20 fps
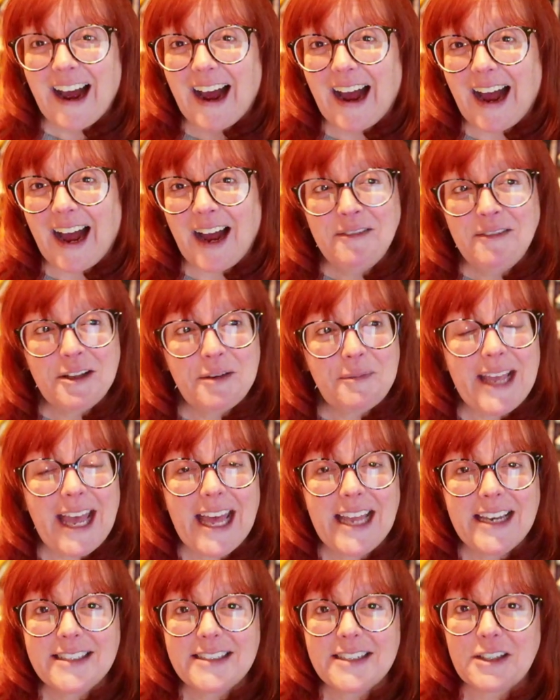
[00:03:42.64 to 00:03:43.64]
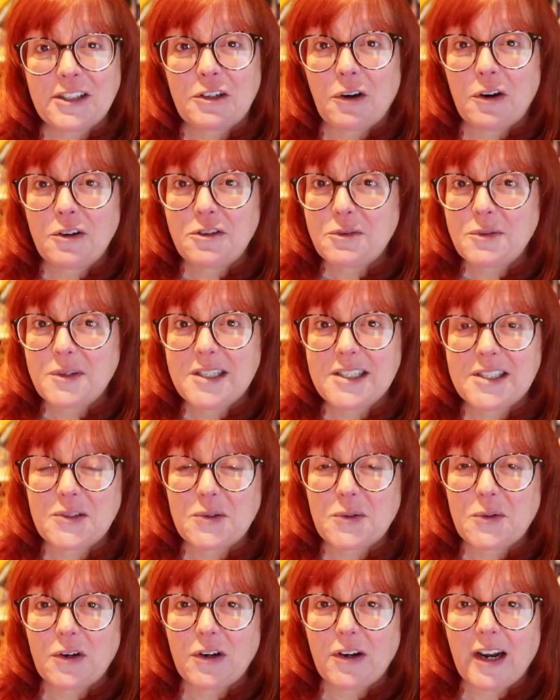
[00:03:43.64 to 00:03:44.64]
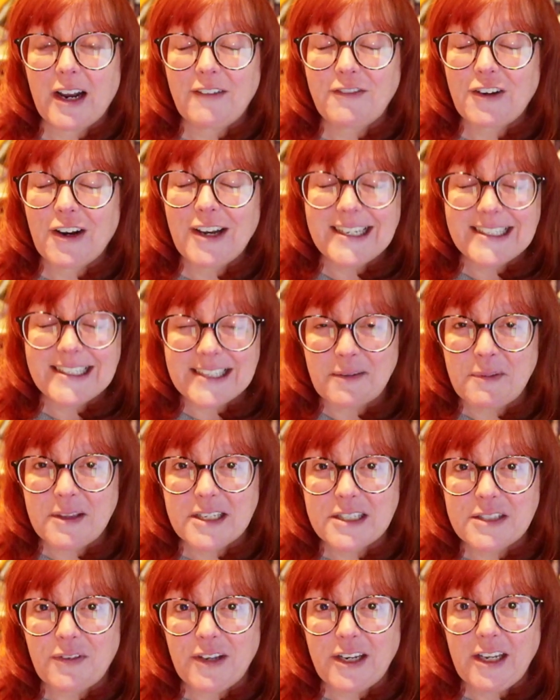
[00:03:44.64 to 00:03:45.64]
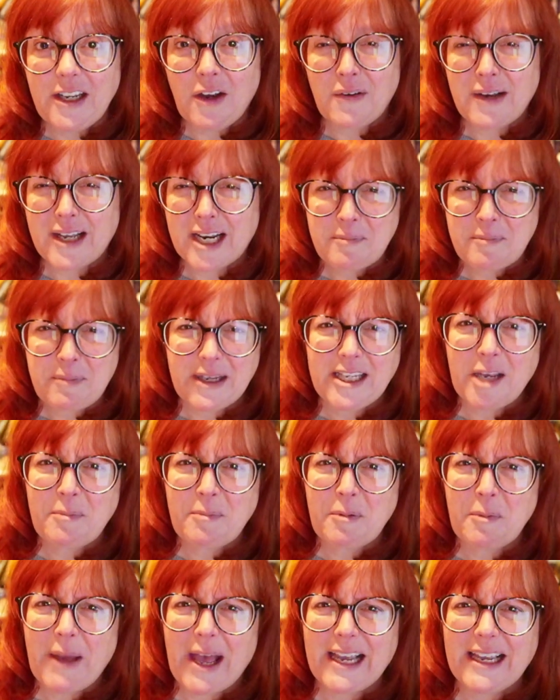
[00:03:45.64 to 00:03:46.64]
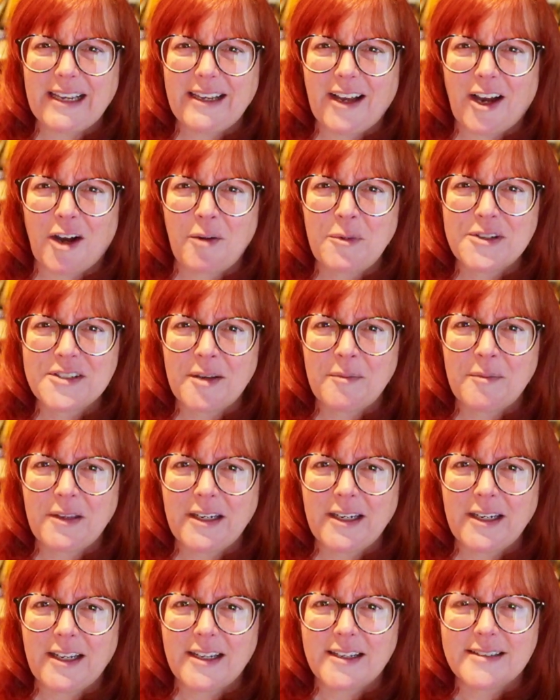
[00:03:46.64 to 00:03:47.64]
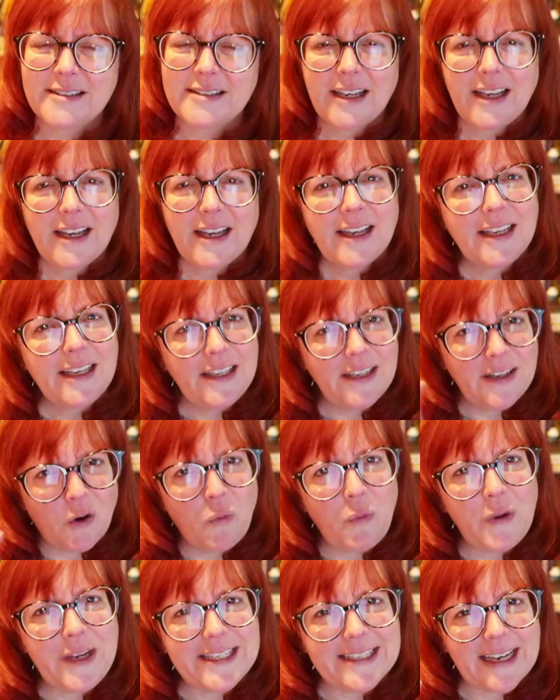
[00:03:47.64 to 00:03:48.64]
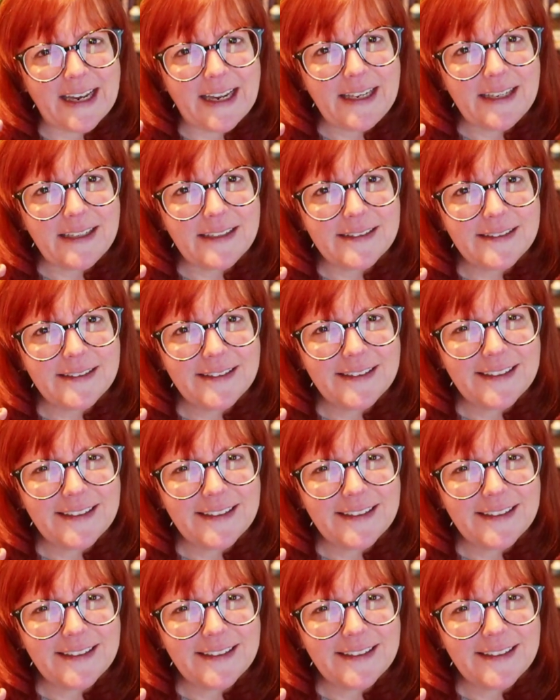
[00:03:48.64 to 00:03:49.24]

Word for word: I'm going to be heading to the grocery store after I get done with this video. Can I pick you up a pack of gum or something? Because, you know, we tight.